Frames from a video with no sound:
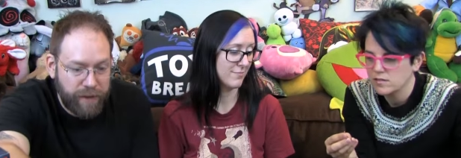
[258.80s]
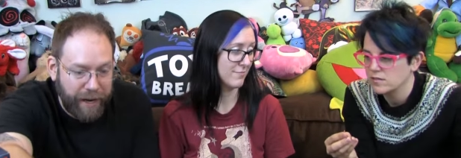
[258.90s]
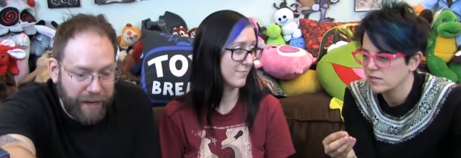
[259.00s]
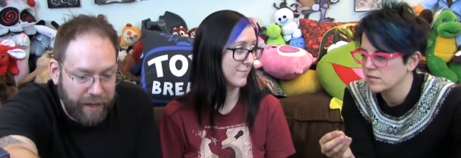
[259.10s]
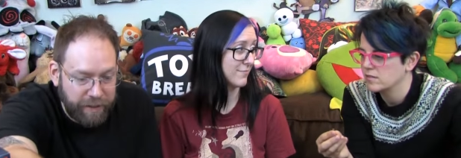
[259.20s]

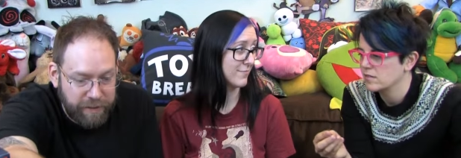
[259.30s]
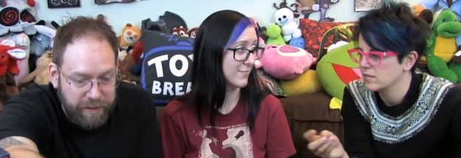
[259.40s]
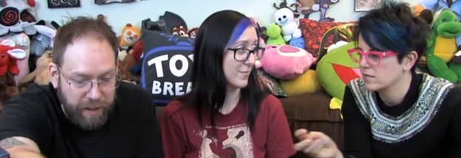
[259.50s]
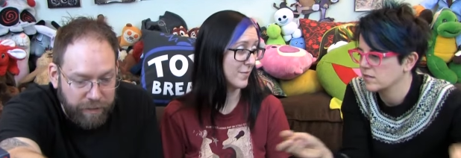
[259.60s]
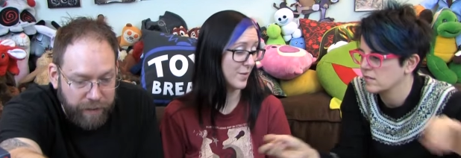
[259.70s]
Speaker 1: I got good
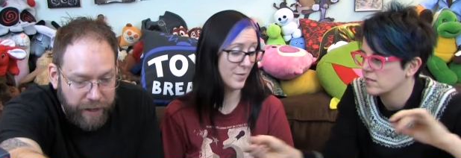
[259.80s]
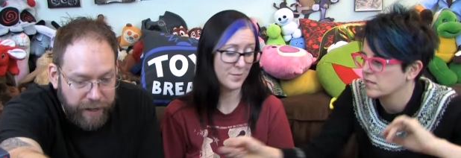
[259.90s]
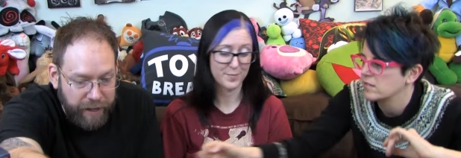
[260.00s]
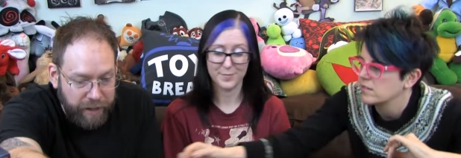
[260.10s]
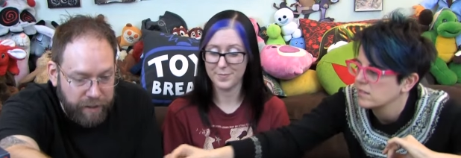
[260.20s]
stuff. I
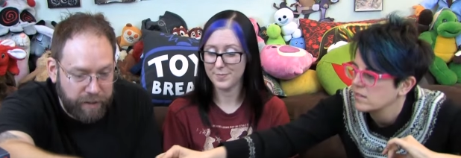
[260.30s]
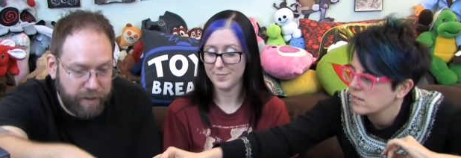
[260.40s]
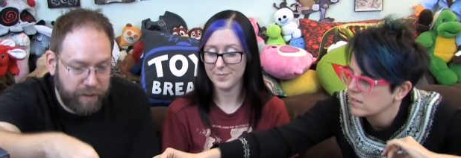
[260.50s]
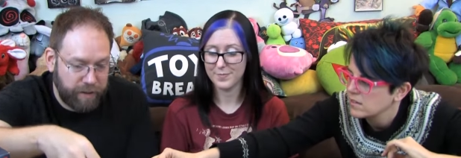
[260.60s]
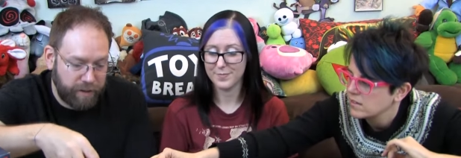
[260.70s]
got
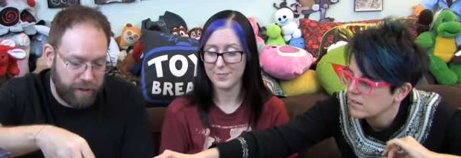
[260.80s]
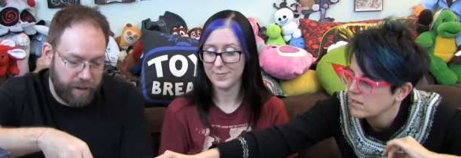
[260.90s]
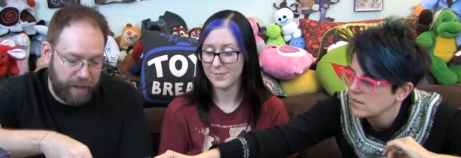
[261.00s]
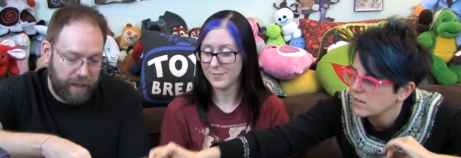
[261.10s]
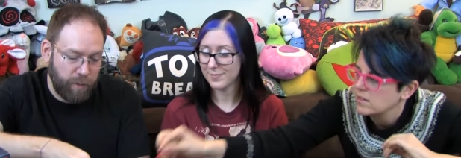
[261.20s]

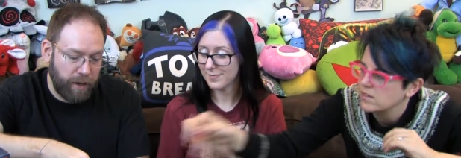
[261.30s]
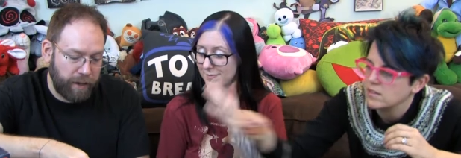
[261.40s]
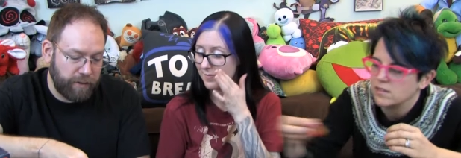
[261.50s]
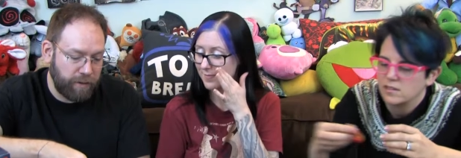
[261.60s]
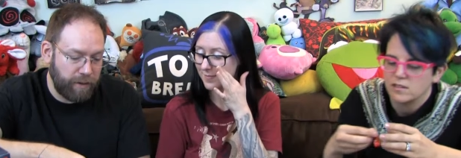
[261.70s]
an Ewok.
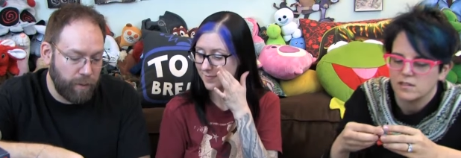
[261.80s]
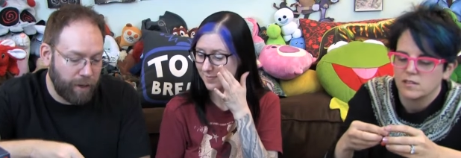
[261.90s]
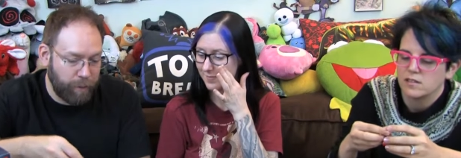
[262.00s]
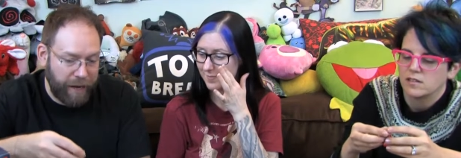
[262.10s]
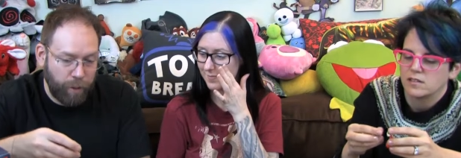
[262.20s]
Has this
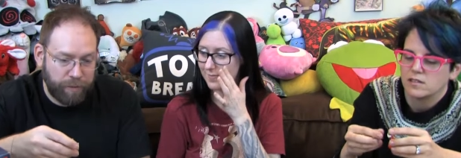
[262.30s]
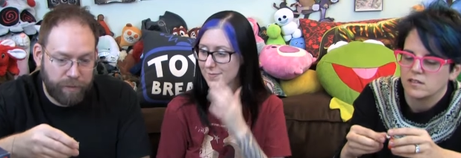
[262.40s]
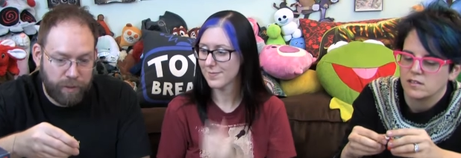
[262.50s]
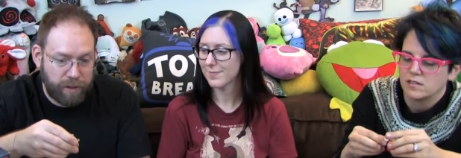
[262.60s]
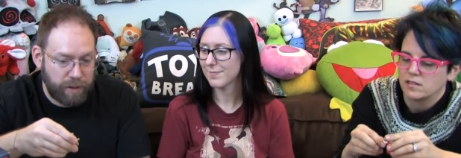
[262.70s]
Ewok been out
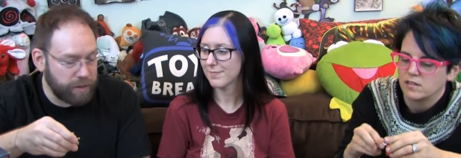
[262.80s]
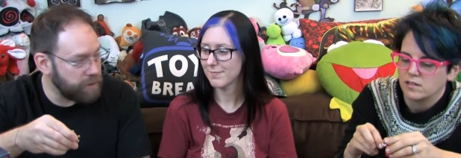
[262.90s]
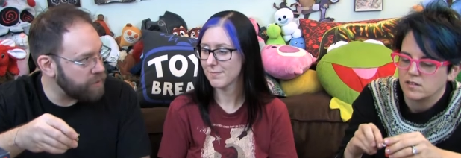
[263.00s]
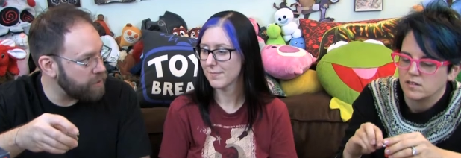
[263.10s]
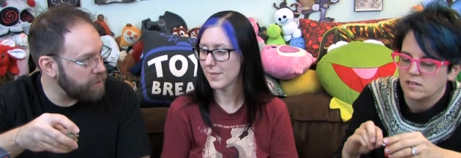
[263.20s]
before, or
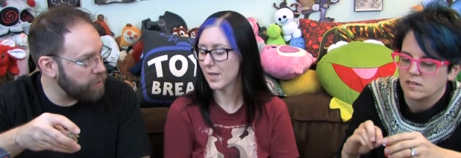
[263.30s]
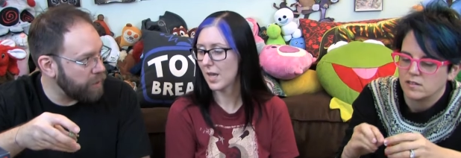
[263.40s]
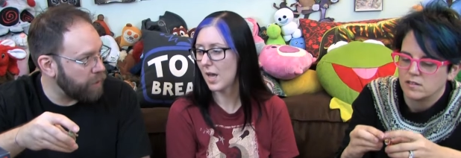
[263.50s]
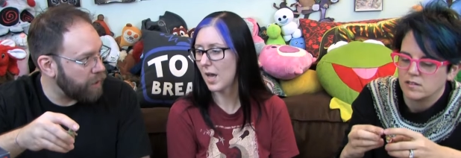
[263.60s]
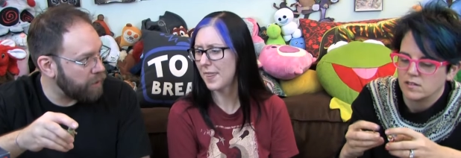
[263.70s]
is this a new Ewok?
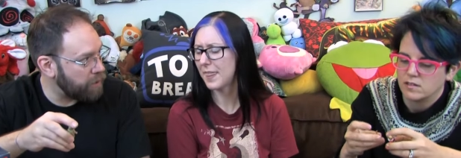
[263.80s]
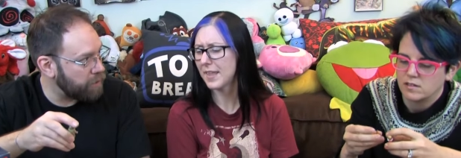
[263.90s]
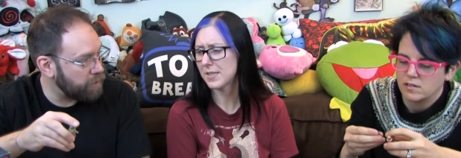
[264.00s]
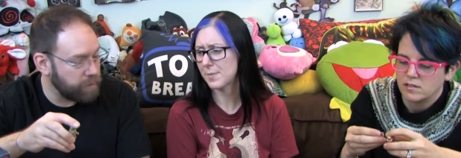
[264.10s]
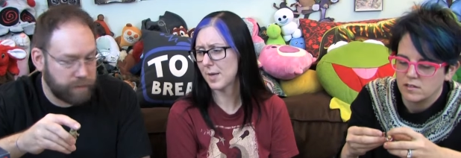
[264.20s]
Uh, I
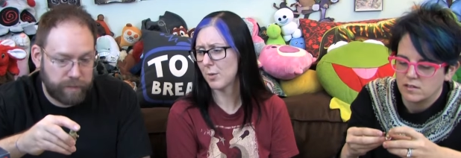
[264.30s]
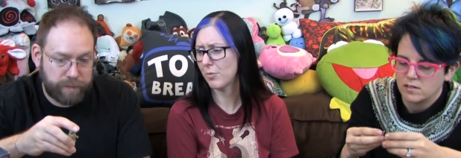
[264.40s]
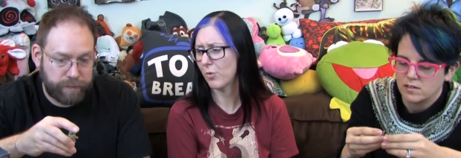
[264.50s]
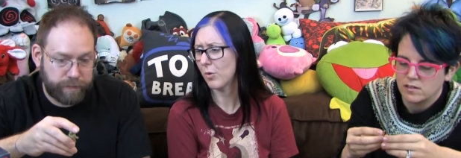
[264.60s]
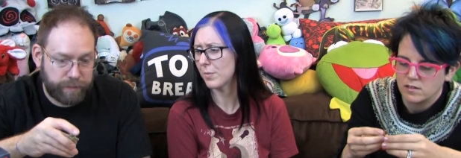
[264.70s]
Speaker 2: think it's been out
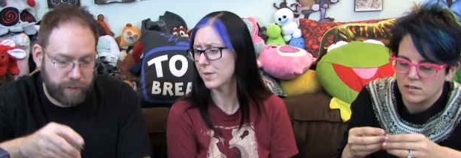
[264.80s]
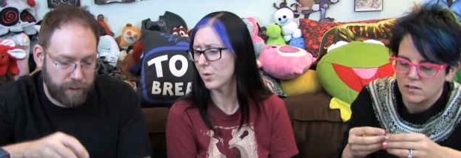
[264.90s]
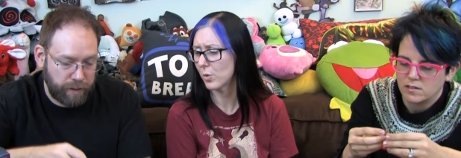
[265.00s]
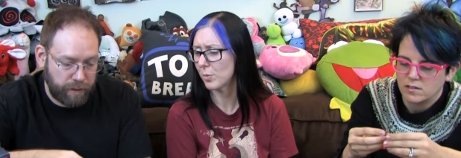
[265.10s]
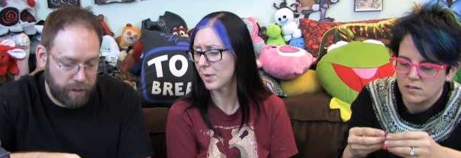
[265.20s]
before, but
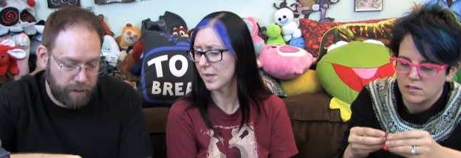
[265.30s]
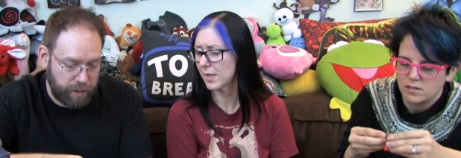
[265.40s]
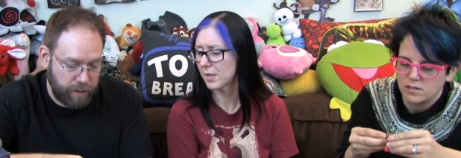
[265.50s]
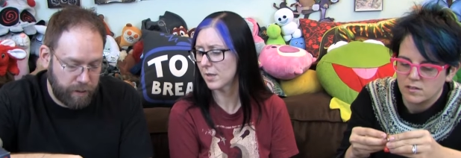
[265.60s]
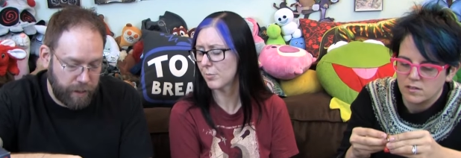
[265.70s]
don't quote me on
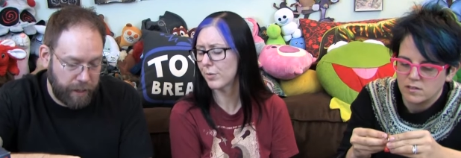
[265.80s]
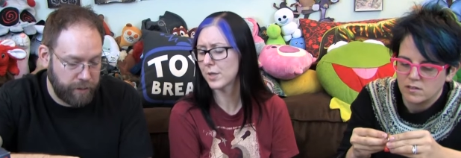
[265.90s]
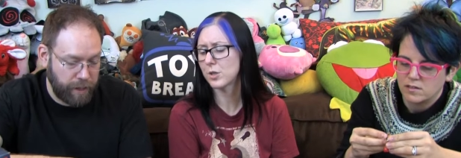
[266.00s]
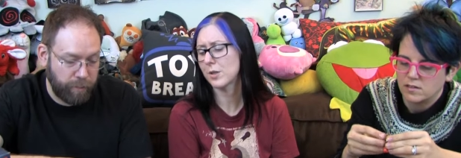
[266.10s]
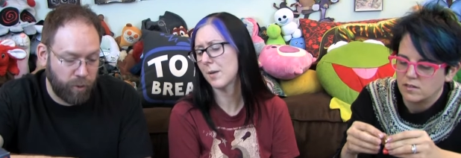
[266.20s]
that. I'm pretty I,
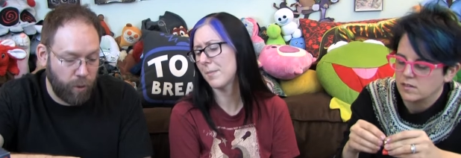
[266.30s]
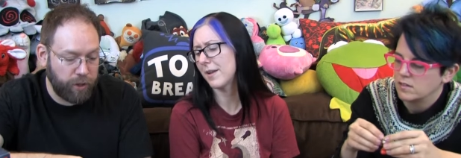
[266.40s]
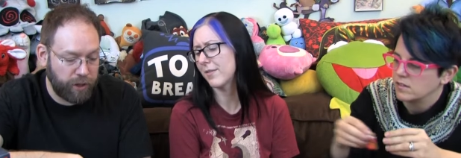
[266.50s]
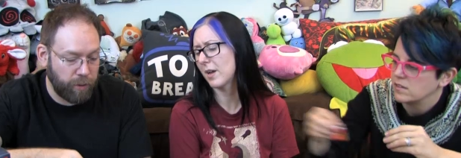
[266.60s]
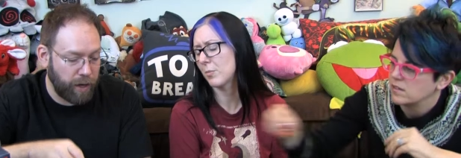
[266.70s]
sure I'm that
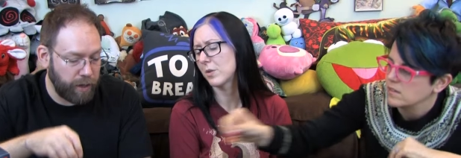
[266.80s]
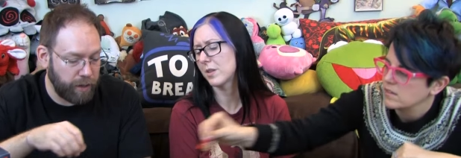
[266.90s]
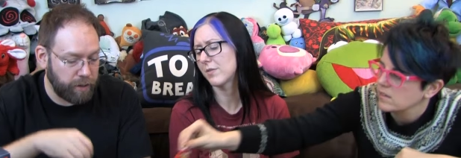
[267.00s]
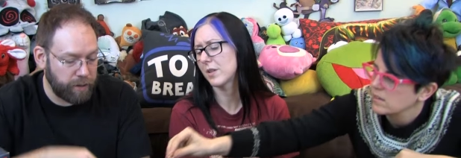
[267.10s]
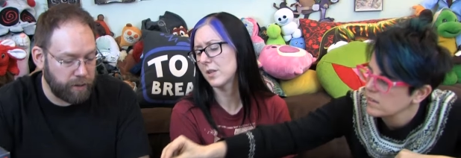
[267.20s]
might have come with it.
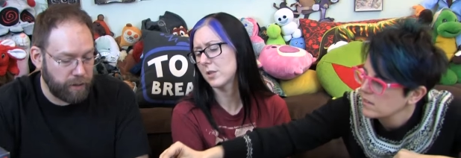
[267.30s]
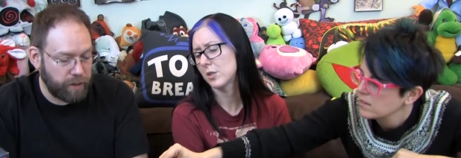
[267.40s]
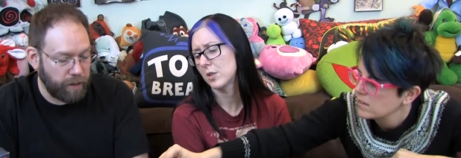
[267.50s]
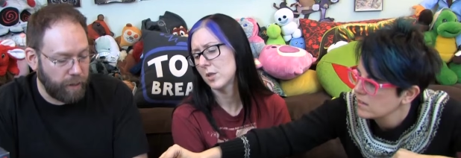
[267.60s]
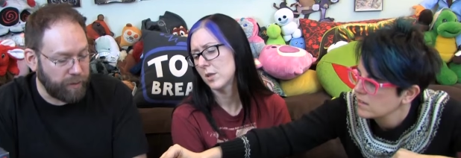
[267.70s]
the village.
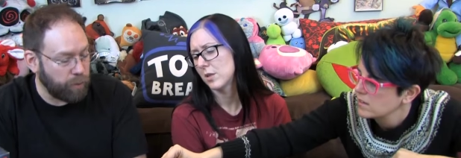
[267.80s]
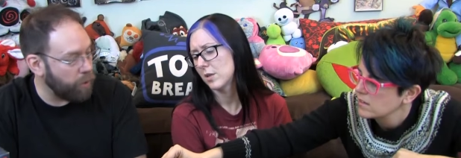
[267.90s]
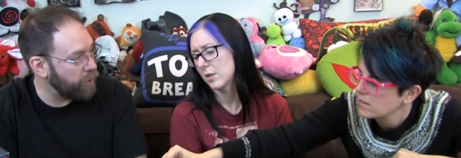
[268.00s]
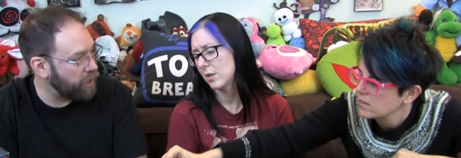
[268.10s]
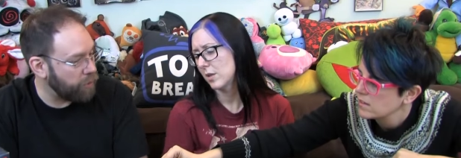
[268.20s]
Speaker 1: I'm
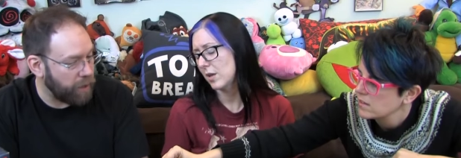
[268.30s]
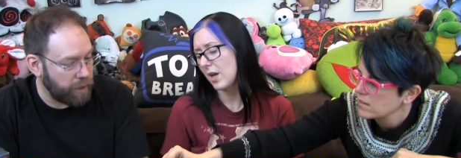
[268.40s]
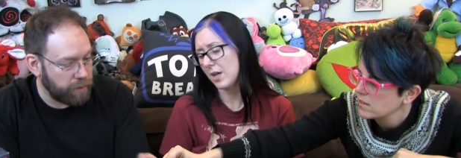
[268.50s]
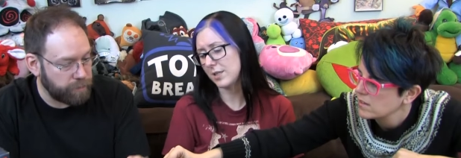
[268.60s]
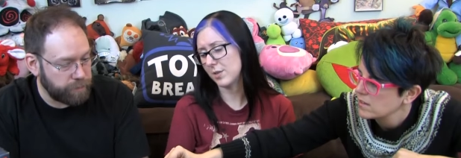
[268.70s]
quoting you on it.
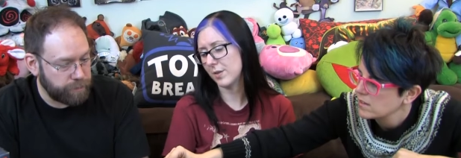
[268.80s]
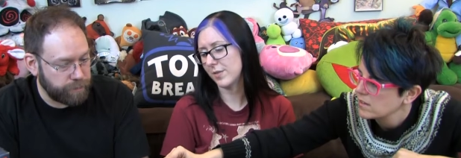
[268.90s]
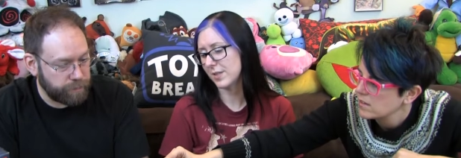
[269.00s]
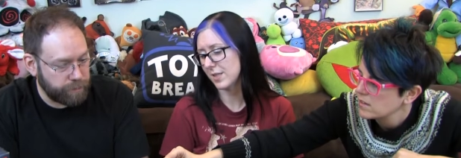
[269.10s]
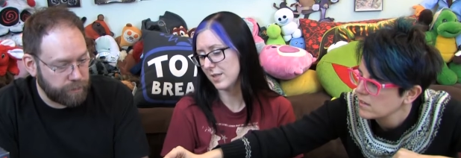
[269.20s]
I
Speaker 2: do love
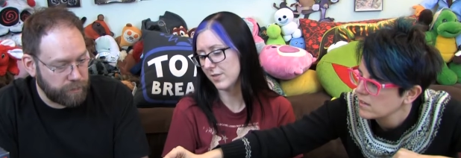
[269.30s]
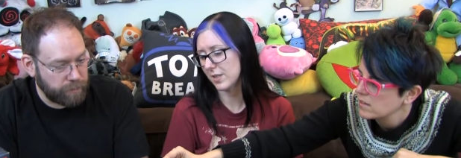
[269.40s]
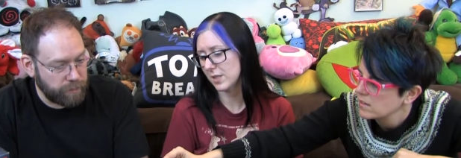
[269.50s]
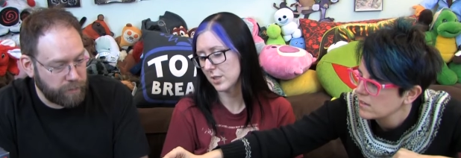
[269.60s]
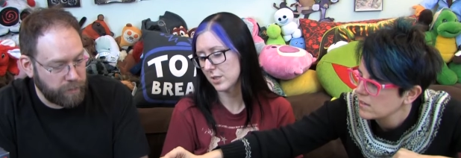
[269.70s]
that tiny
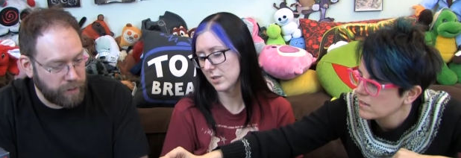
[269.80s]
village.